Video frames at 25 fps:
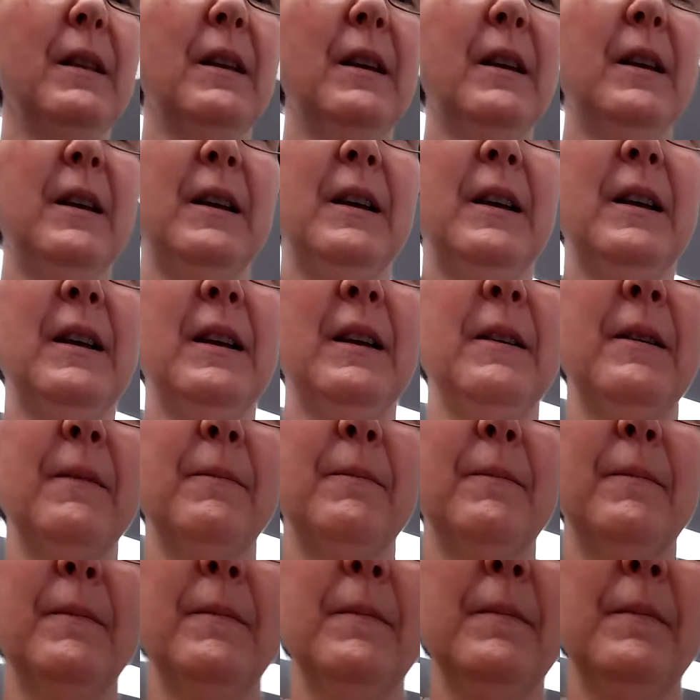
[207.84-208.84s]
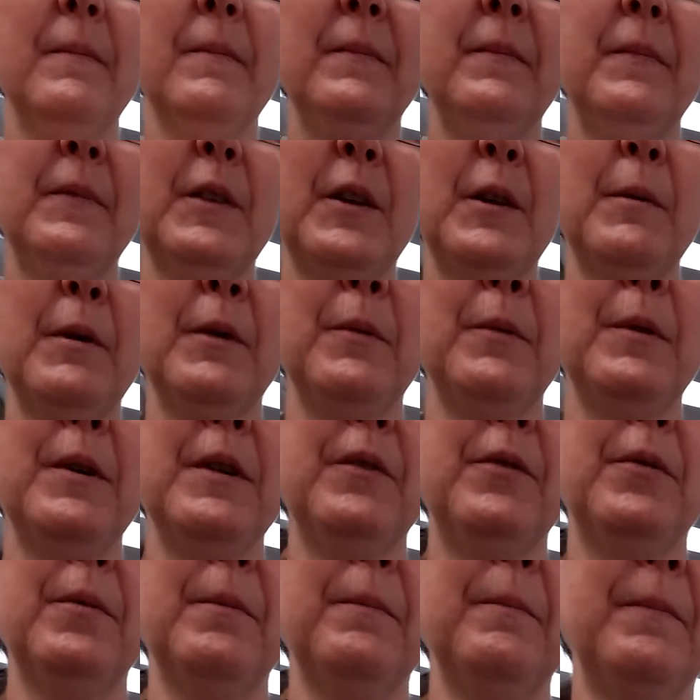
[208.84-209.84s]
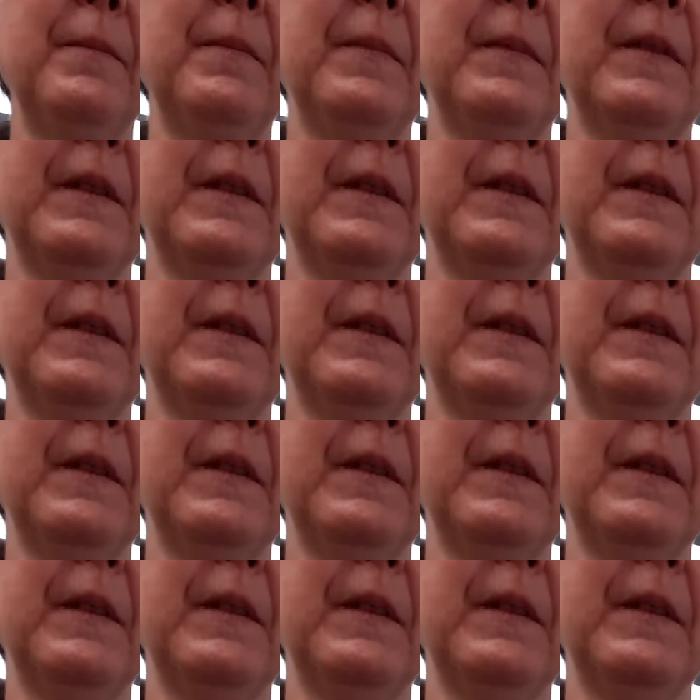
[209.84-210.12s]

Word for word: Mm, -hmm. here it was. Come on, buddy.